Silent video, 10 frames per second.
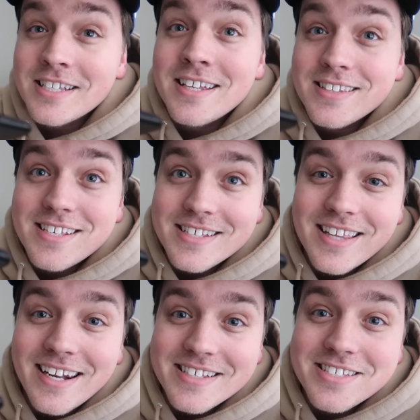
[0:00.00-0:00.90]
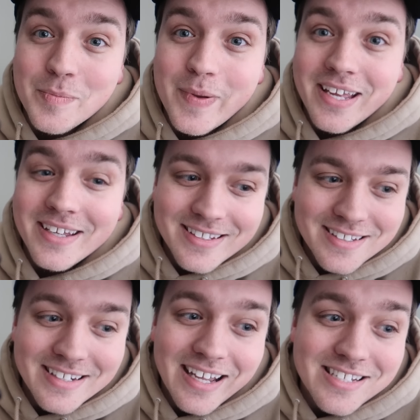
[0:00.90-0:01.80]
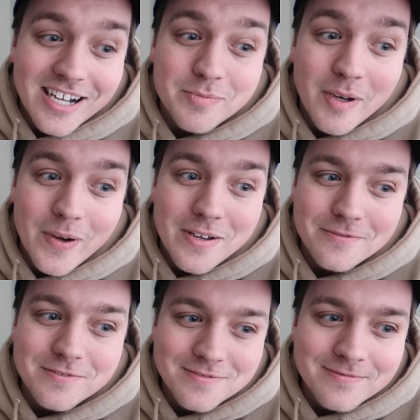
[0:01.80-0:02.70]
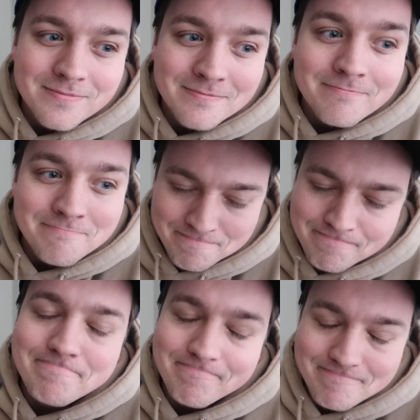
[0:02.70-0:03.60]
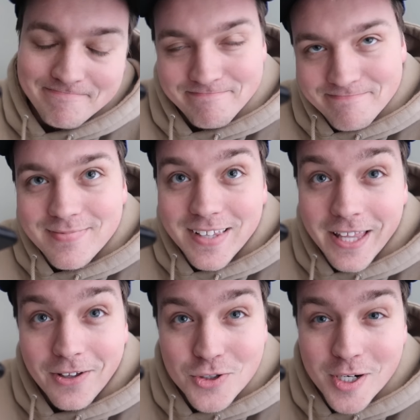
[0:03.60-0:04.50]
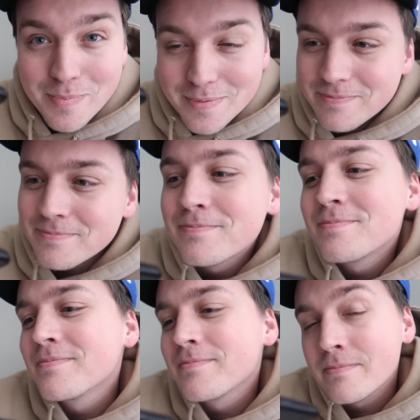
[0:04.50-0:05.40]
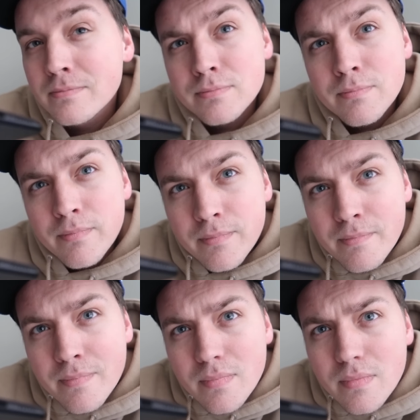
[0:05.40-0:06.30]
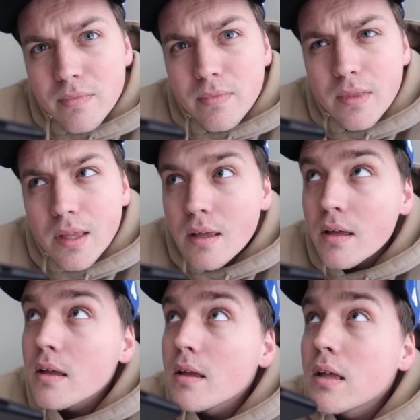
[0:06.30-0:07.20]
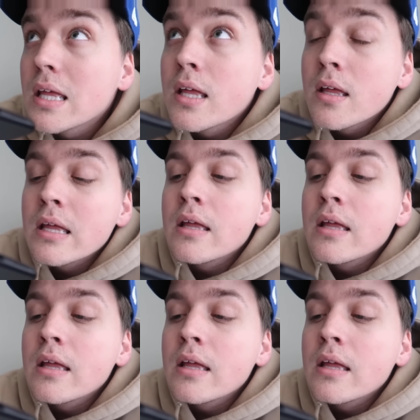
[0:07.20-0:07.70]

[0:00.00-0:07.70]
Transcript: he's really, I mean, don't you think that, you know, your wife would be happier knowing that, guilt trip, you know, you secured the future of your vehicle with just a small